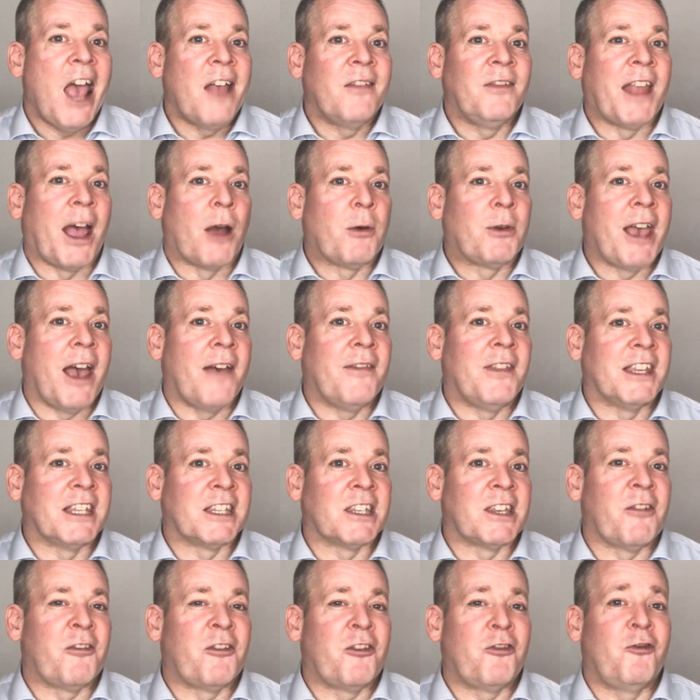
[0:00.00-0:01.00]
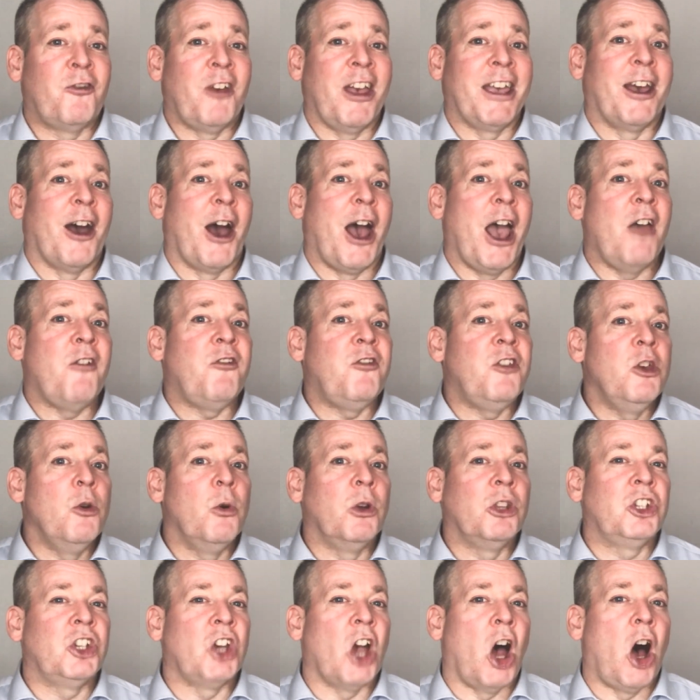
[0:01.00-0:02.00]
Now, get this figure. If you
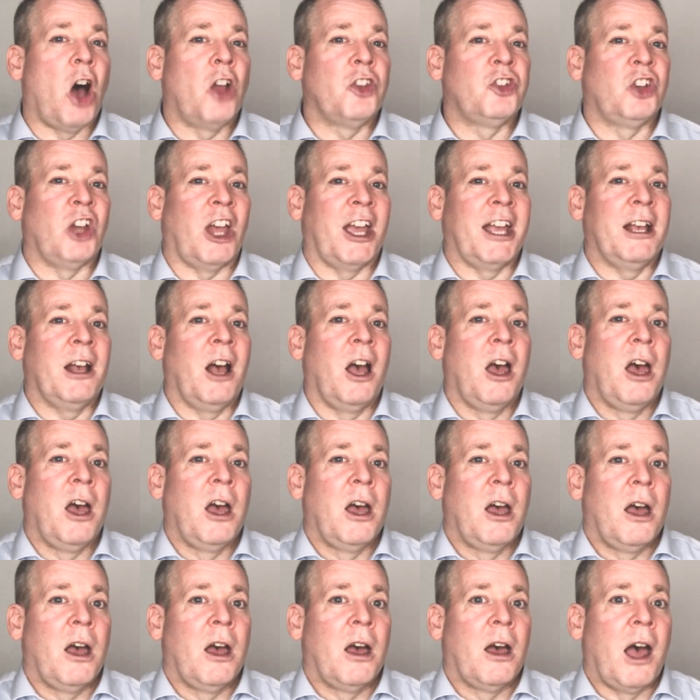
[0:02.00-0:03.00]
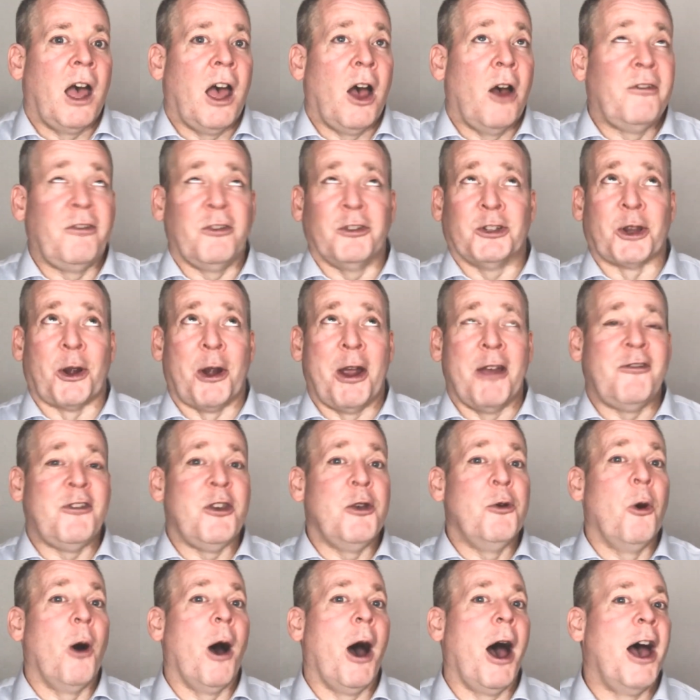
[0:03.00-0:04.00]
were charging if
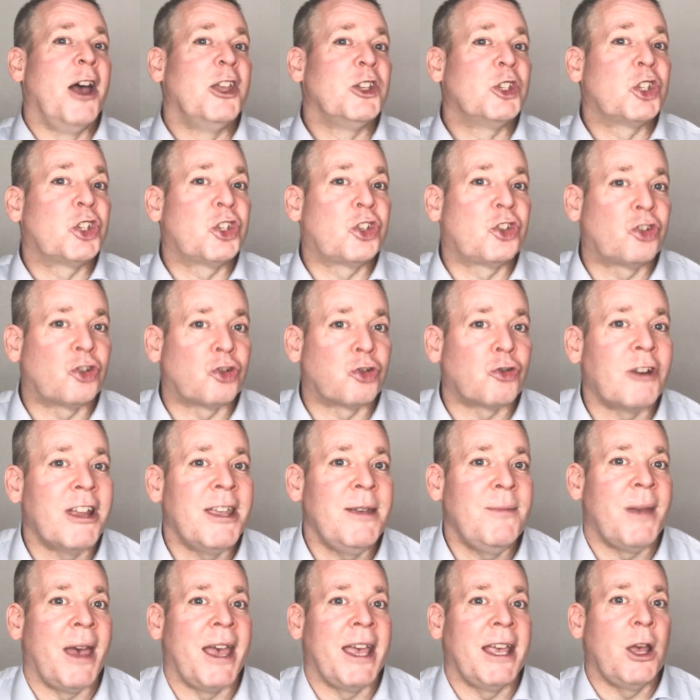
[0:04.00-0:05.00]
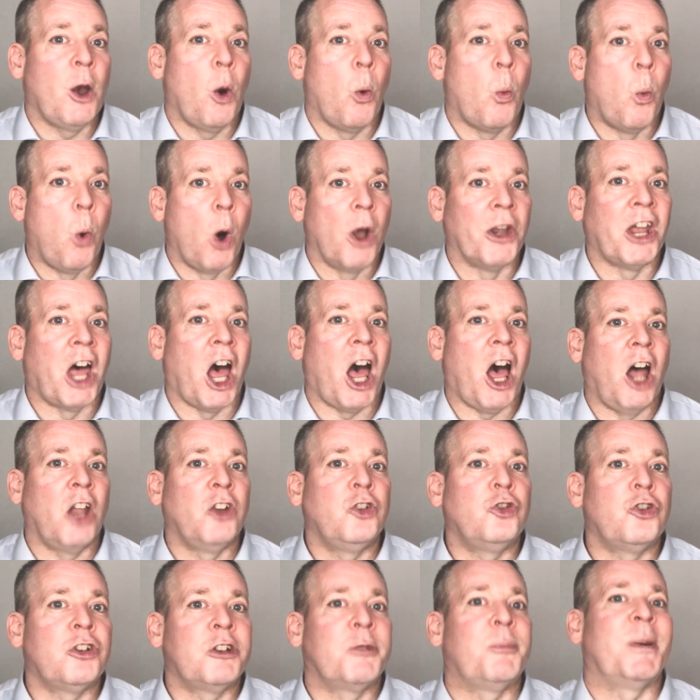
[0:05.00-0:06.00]
you were streaming
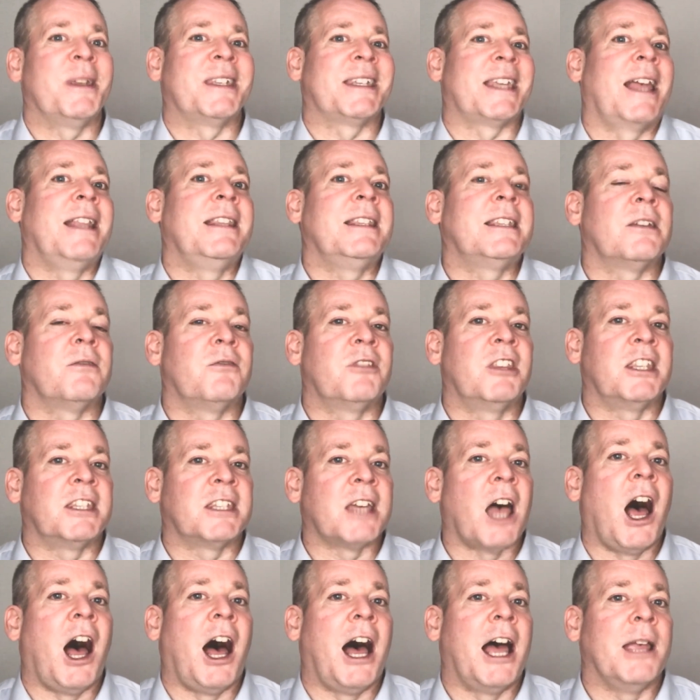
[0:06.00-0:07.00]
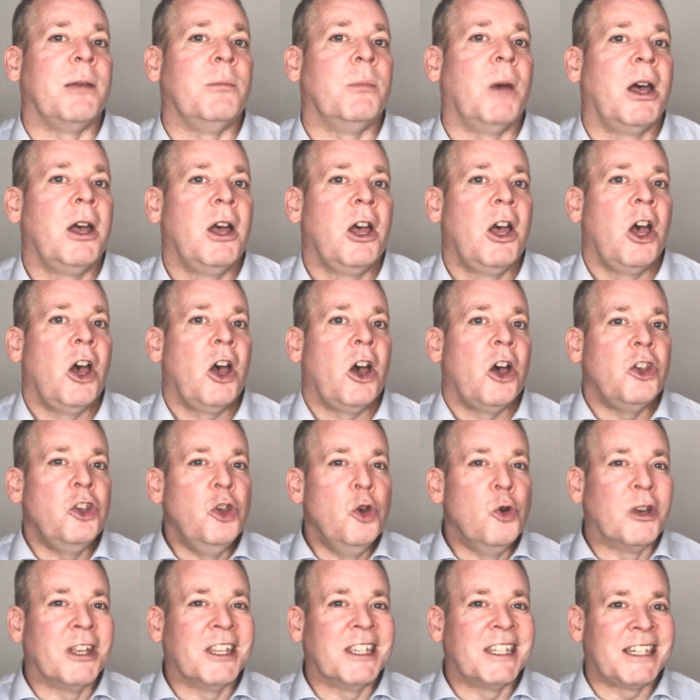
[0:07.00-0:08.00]
100% of the time,
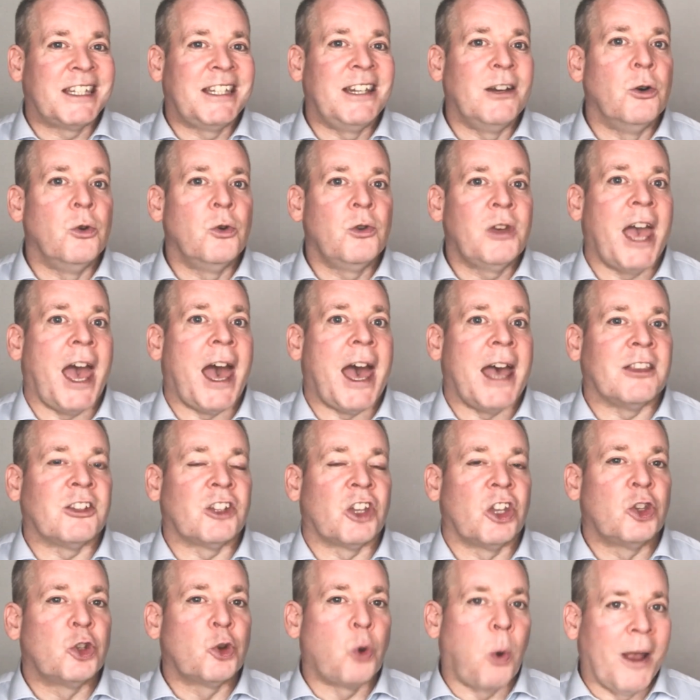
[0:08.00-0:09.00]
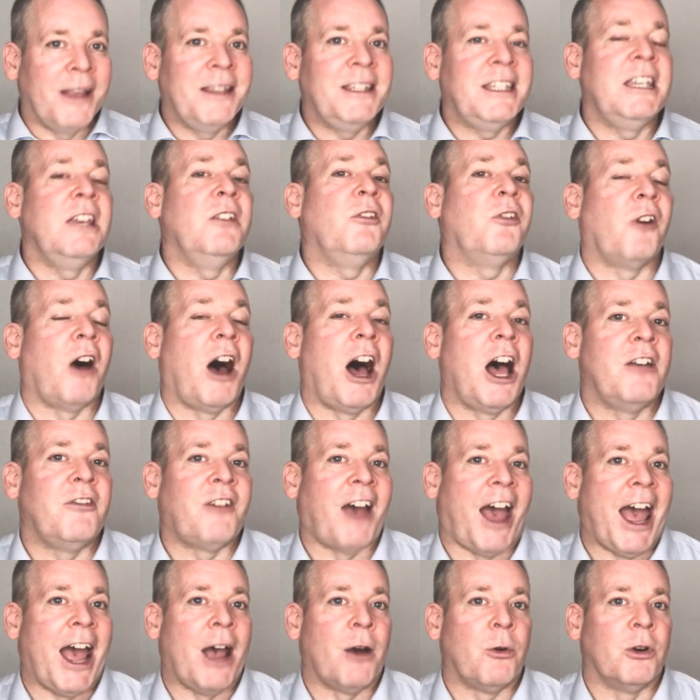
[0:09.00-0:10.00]
you can still get 25
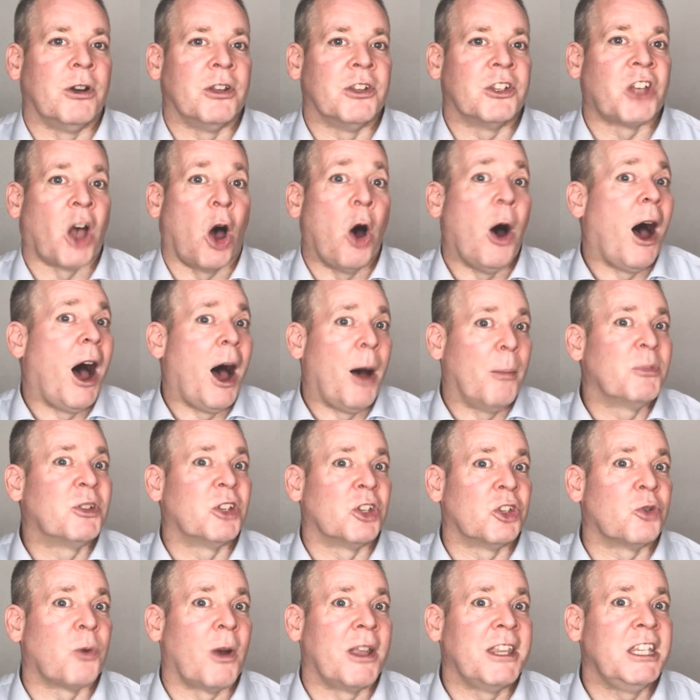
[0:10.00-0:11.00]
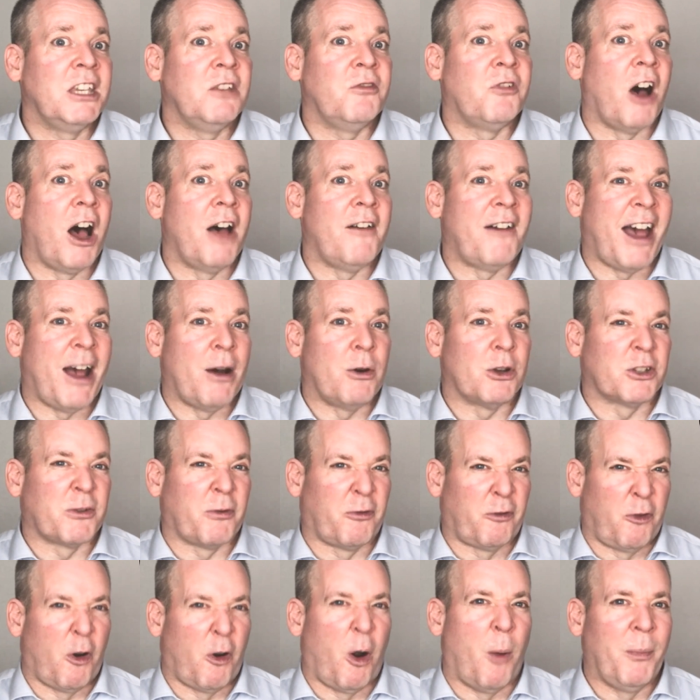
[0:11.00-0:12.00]
hours or up to 25 hours
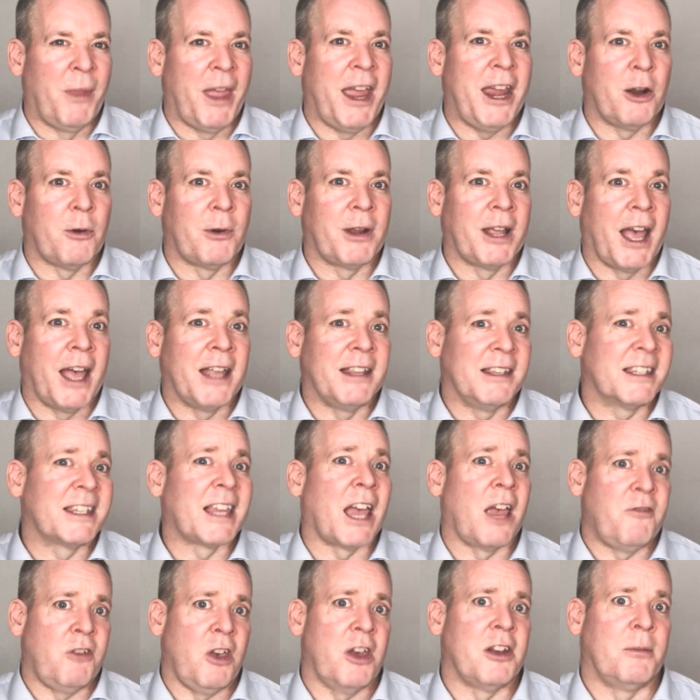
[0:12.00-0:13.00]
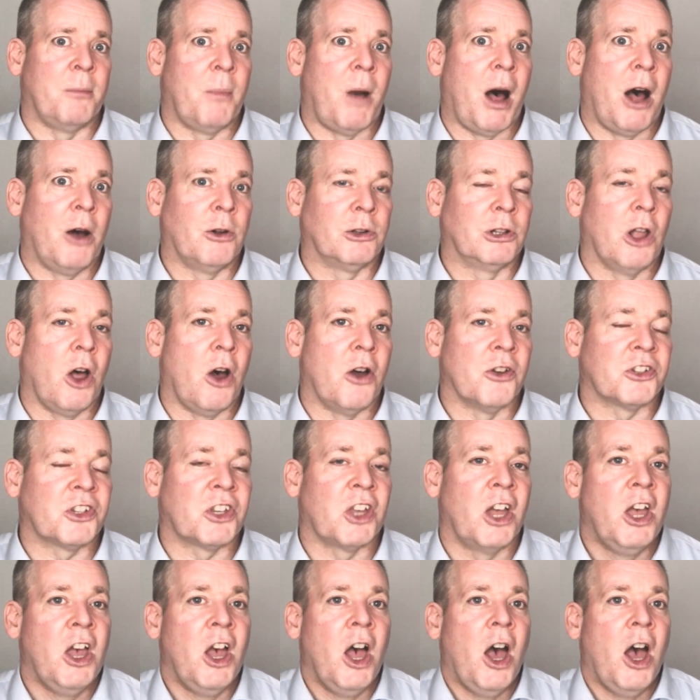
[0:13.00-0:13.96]
from the hearing aid, say if you had a mild loss.